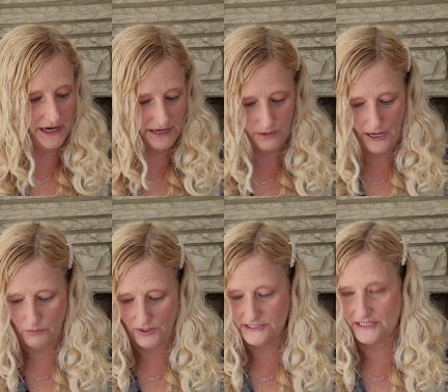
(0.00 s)
I
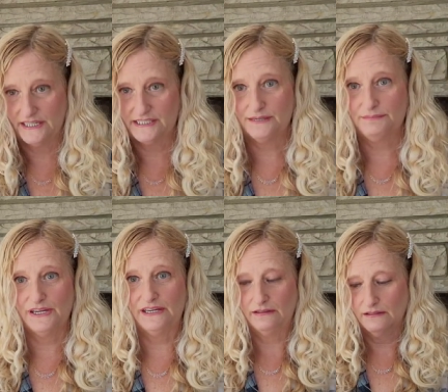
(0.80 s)
wanted it to
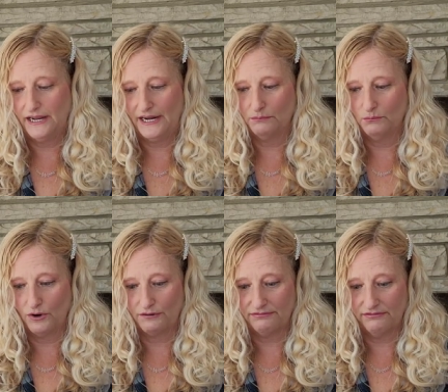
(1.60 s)
be laying
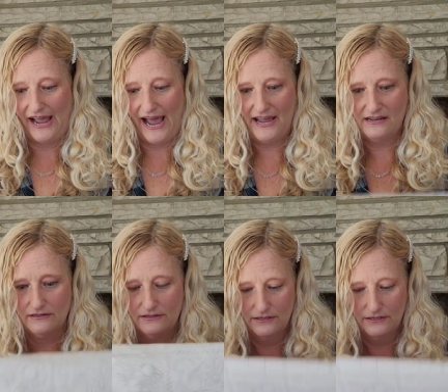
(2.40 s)
more flat